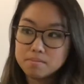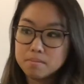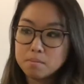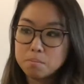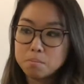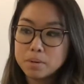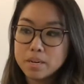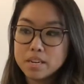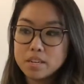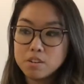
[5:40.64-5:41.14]

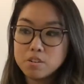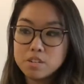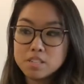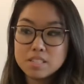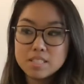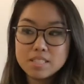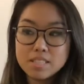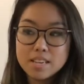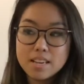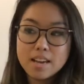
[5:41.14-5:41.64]
But you can
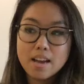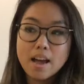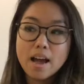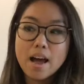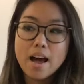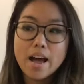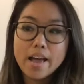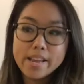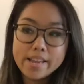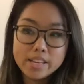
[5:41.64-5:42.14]
see
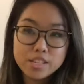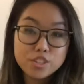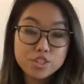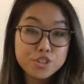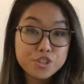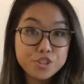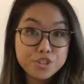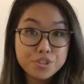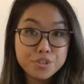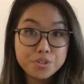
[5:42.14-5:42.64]
I can
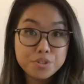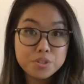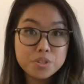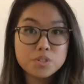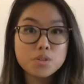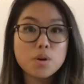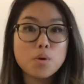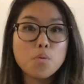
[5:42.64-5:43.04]
choose